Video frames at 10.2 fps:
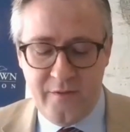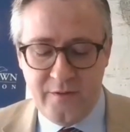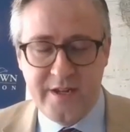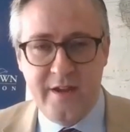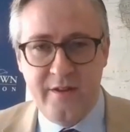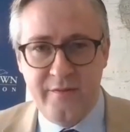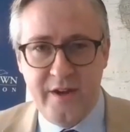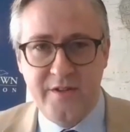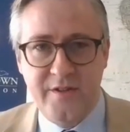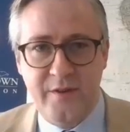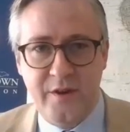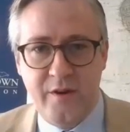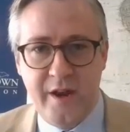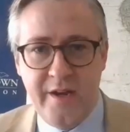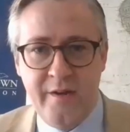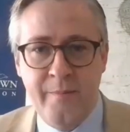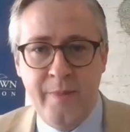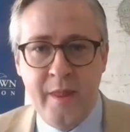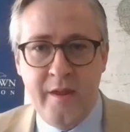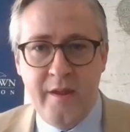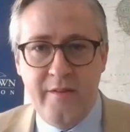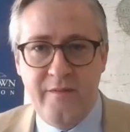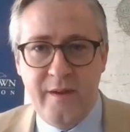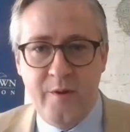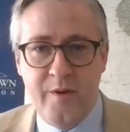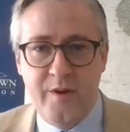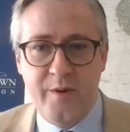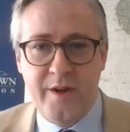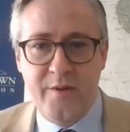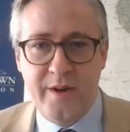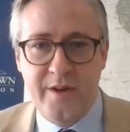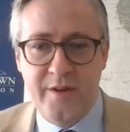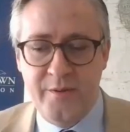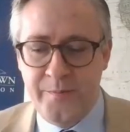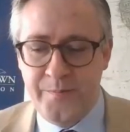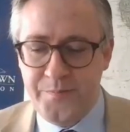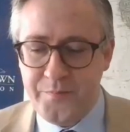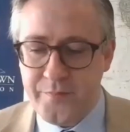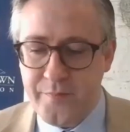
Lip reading: over the full-scale invasion of Ukraine in February 2022.